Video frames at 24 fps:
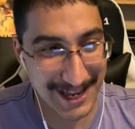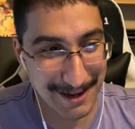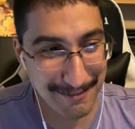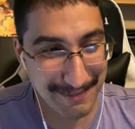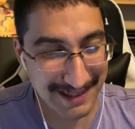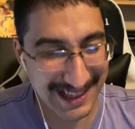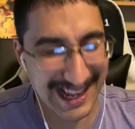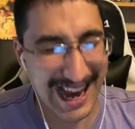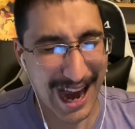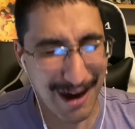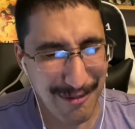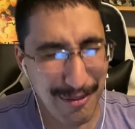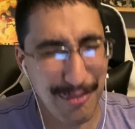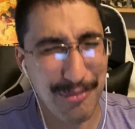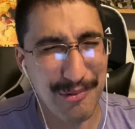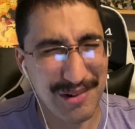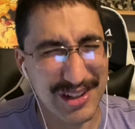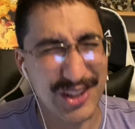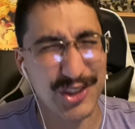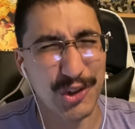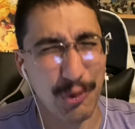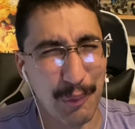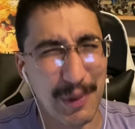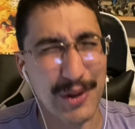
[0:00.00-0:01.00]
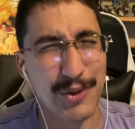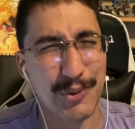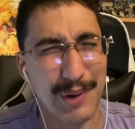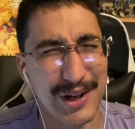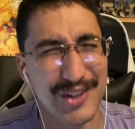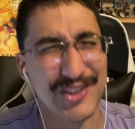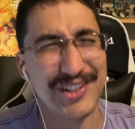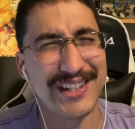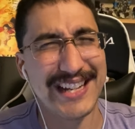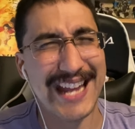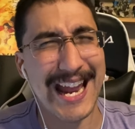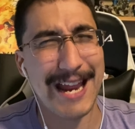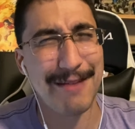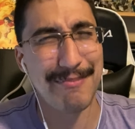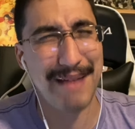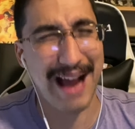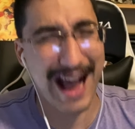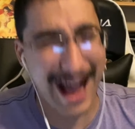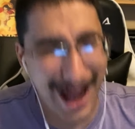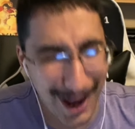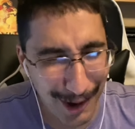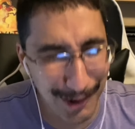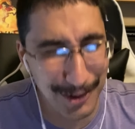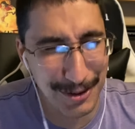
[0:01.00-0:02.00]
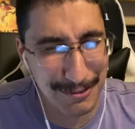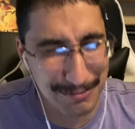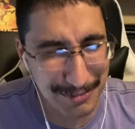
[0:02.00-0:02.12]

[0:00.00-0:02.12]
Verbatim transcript: And like, I remember when Soul Resurrection came out,